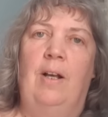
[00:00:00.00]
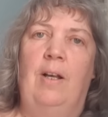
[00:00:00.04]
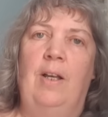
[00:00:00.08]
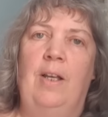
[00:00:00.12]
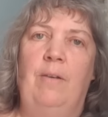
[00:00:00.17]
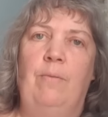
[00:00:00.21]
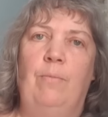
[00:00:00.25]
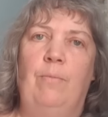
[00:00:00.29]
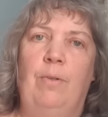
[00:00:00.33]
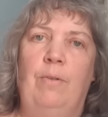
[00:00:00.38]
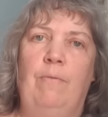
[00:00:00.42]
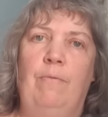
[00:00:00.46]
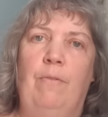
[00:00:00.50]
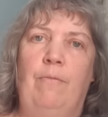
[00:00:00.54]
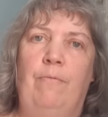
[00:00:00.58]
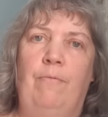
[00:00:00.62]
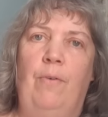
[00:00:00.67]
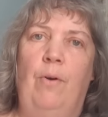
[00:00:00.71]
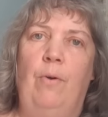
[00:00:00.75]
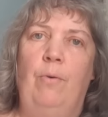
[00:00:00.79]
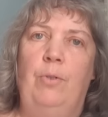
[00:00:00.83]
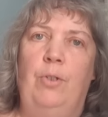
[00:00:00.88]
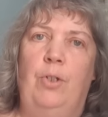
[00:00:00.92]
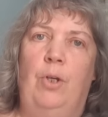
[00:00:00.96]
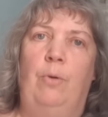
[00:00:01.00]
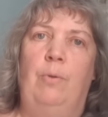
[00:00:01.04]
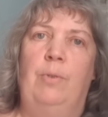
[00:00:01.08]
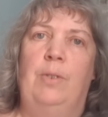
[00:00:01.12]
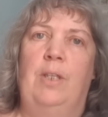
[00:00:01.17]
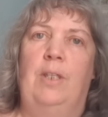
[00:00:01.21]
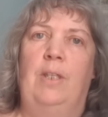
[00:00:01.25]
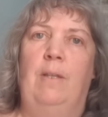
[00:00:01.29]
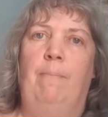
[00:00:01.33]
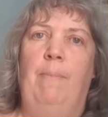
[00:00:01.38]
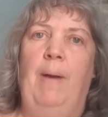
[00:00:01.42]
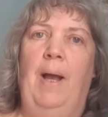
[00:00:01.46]
in one of the photos
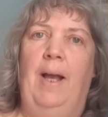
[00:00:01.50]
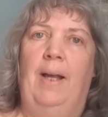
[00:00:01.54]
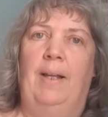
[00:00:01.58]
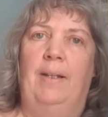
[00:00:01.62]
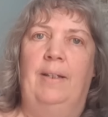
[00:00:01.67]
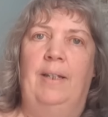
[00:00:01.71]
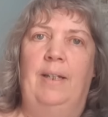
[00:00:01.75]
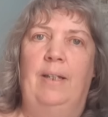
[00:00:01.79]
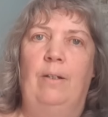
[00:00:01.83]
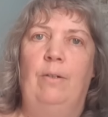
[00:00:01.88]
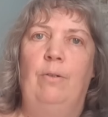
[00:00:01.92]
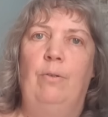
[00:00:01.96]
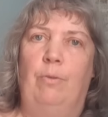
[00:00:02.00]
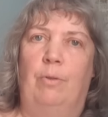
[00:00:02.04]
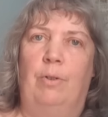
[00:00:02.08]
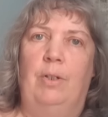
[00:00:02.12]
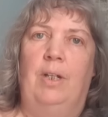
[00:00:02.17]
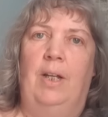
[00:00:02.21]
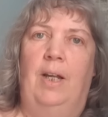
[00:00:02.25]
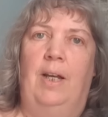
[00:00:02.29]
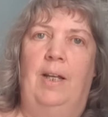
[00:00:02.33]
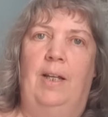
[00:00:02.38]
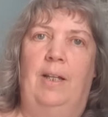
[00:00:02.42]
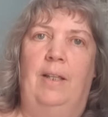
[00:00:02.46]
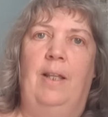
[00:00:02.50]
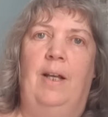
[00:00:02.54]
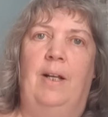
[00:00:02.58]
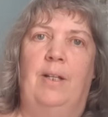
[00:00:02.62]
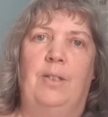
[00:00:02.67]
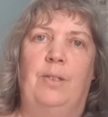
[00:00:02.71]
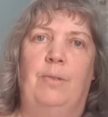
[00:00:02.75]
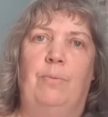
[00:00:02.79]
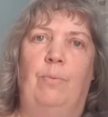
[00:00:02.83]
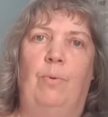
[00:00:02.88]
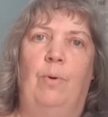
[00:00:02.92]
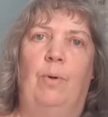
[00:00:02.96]
in the pattern it looked like
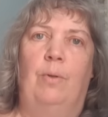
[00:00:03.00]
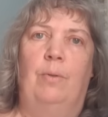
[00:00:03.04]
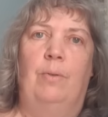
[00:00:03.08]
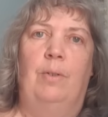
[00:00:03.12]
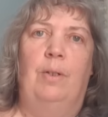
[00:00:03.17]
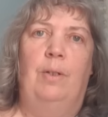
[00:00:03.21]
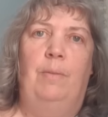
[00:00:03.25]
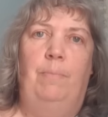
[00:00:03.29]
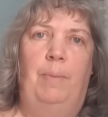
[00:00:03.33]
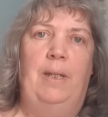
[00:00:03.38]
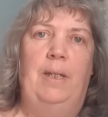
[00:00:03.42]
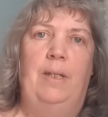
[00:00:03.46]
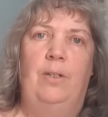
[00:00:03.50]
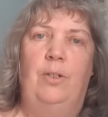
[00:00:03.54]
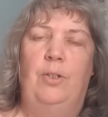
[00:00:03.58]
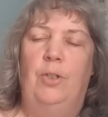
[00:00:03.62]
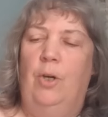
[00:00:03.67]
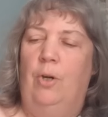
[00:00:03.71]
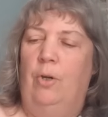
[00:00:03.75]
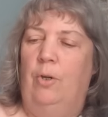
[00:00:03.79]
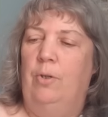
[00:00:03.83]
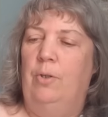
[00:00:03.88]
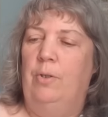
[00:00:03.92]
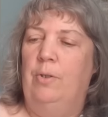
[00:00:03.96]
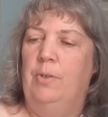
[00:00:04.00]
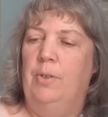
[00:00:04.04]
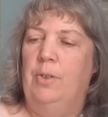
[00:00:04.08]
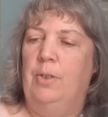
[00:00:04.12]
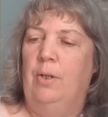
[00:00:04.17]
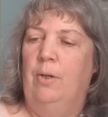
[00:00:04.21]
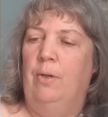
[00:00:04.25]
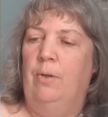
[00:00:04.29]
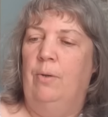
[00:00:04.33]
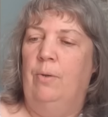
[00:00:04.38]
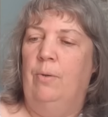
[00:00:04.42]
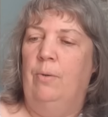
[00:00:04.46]
that's what had been done,
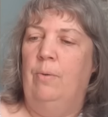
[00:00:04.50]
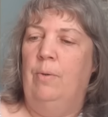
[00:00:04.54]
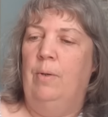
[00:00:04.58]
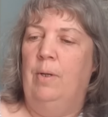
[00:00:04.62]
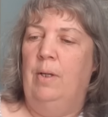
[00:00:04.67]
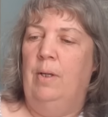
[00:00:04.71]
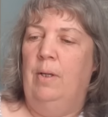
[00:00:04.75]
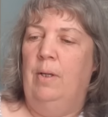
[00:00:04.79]
so